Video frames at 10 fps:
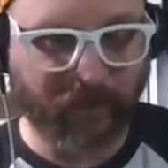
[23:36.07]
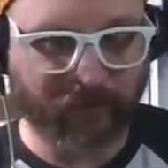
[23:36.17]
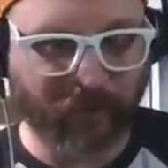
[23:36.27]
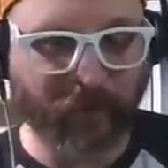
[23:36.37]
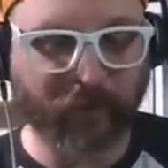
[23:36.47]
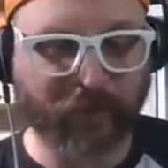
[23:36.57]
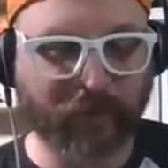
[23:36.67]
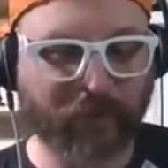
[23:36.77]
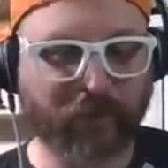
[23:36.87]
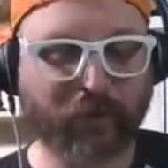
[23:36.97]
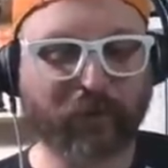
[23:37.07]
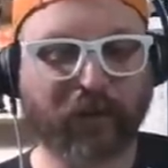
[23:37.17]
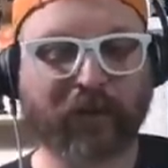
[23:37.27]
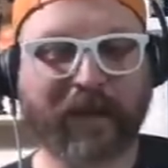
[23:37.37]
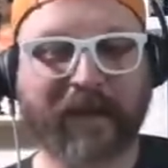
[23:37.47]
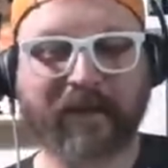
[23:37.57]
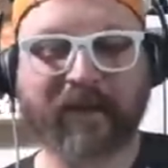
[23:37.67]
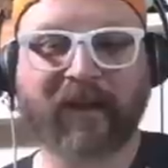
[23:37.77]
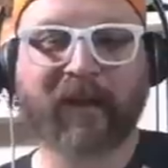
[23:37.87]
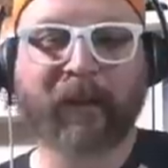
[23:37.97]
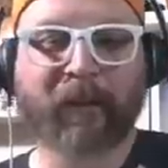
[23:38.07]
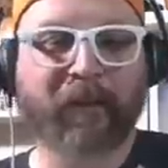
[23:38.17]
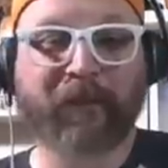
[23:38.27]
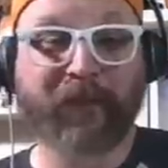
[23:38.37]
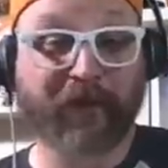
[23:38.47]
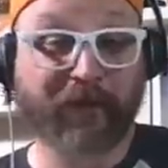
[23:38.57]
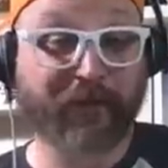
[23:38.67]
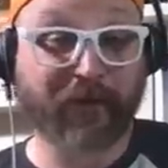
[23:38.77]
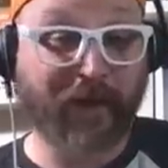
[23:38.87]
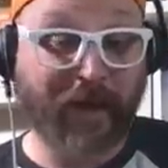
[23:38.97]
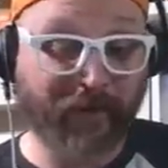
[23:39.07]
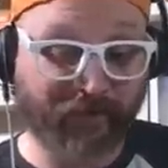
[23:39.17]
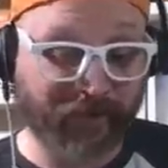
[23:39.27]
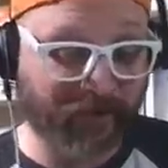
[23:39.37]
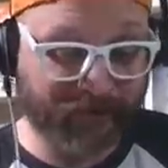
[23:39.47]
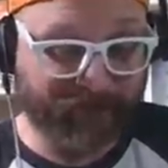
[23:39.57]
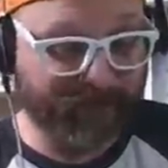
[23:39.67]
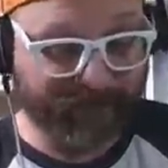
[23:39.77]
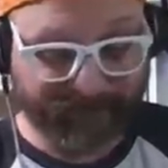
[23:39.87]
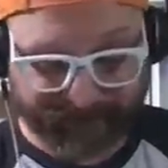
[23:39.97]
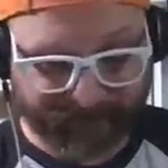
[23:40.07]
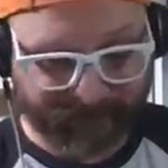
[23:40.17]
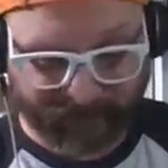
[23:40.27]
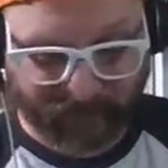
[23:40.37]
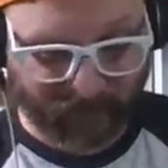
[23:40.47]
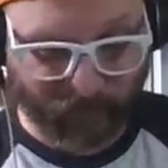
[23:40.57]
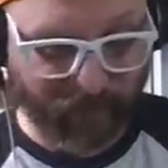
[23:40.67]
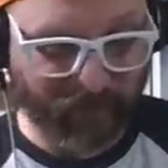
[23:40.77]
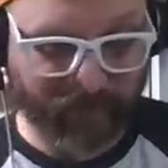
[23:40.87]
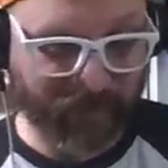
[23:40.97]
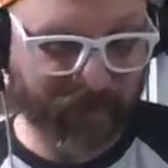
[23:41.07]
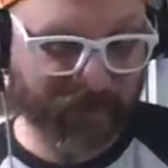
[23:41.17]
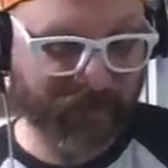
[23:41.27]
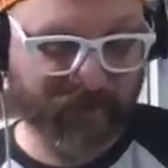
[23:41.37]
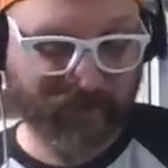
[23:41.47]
So you, you look at the the last what is that?